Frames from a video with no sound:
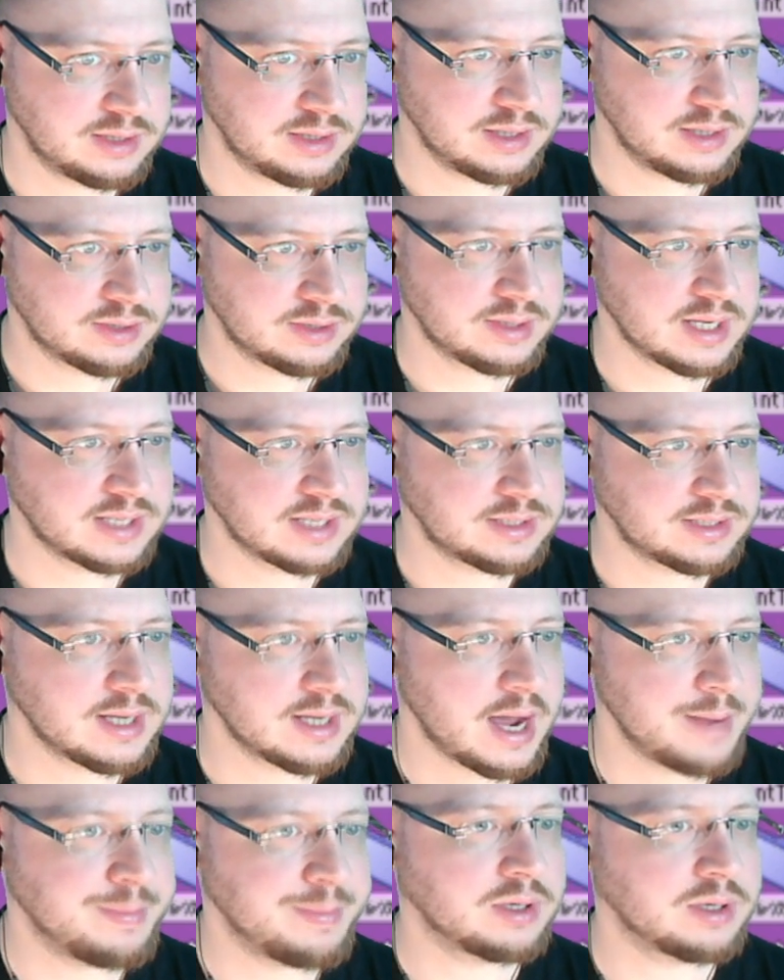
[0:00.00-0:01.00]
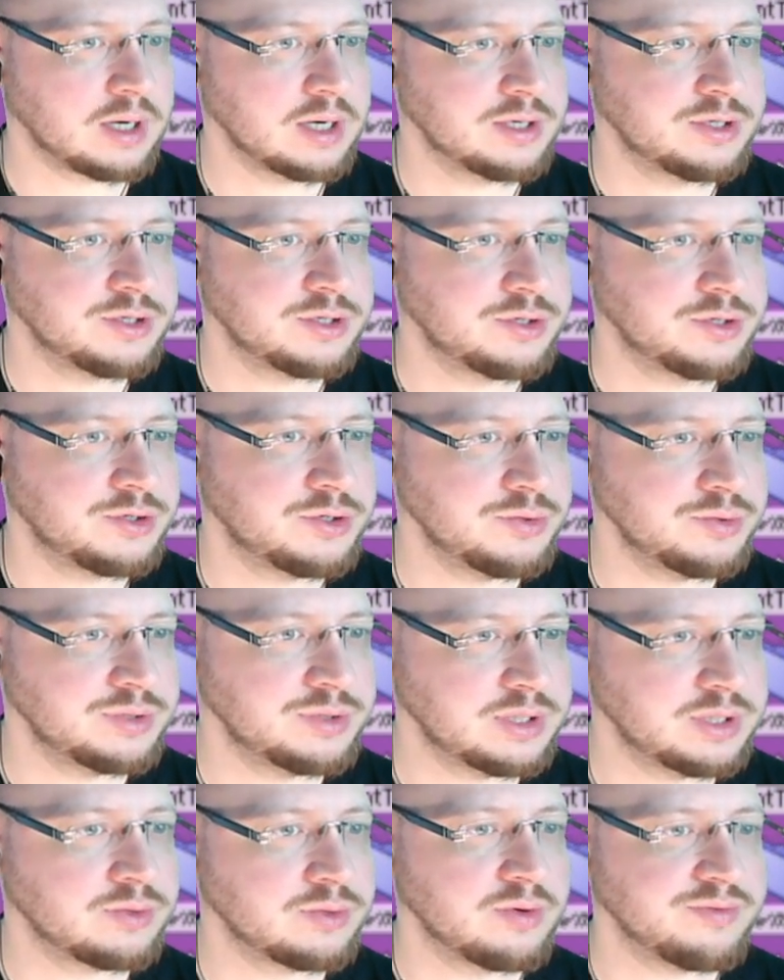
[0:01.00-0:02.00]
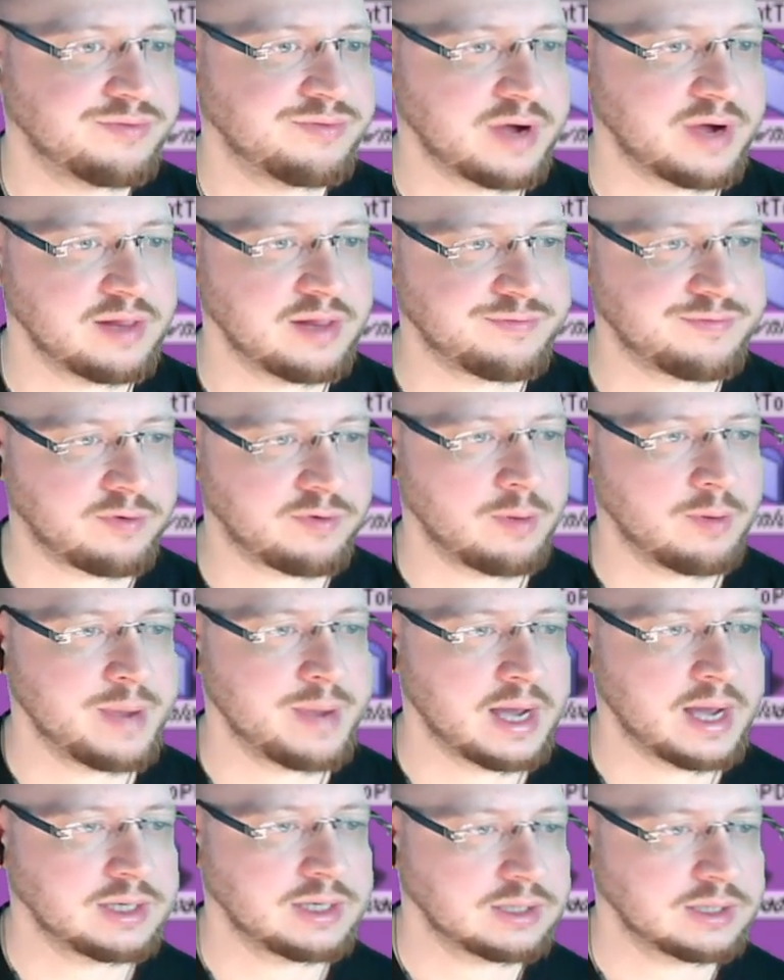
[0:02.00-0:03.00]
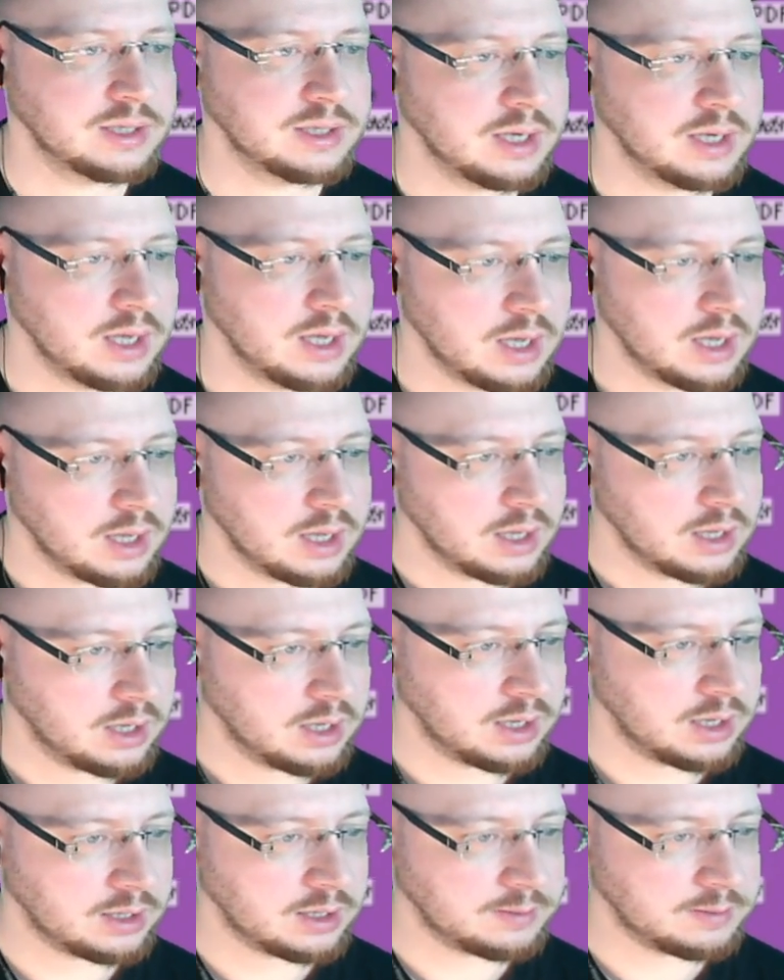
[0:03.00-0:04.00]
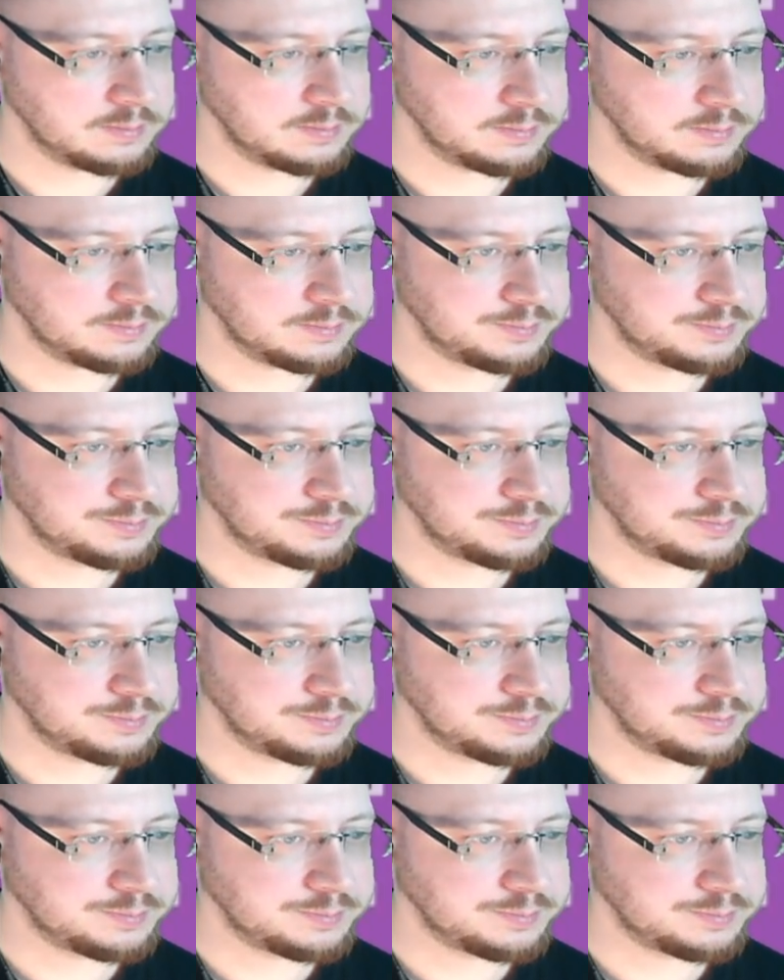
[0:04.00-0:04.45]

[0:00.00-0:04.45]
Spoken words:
so that's the HyperCard 2.0 file format. And